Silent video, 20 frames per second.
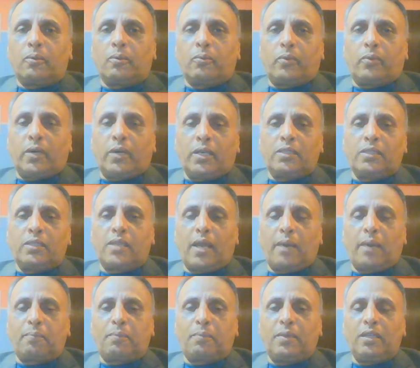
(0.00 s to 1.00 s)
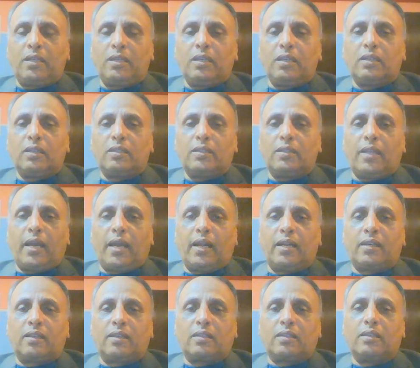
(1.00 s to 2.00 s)
what is happening
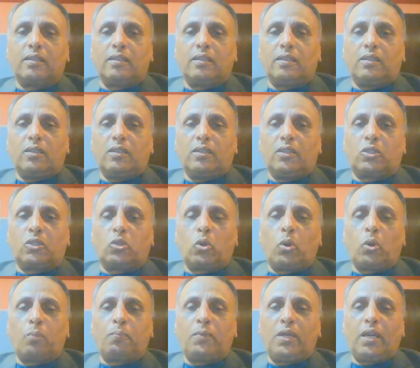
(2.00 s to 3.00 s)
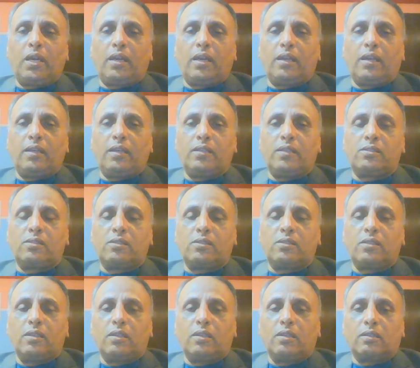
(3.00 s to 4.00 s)
that Ethiopia is
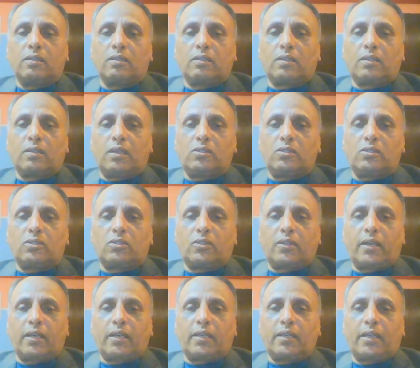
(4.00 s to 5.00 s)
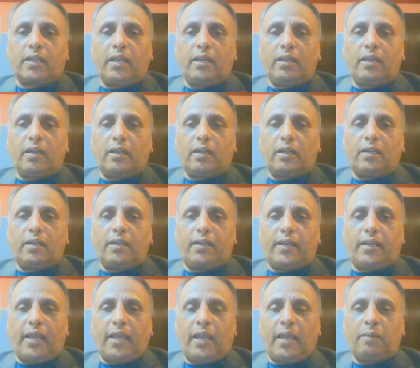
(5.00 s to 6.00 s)
constructing a
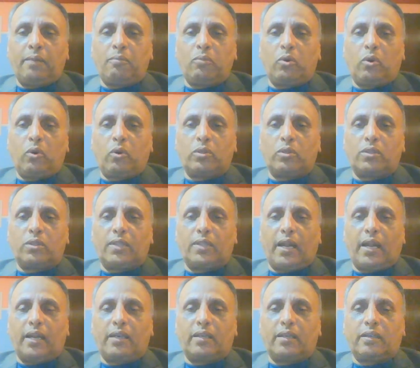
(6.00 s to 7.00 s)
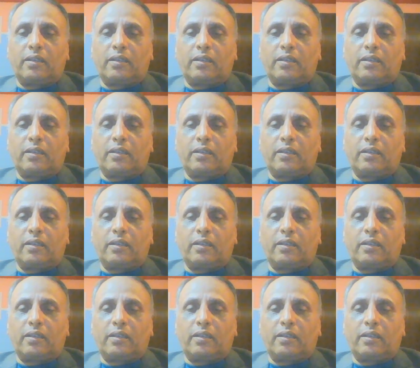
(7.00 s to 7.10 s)
dam on that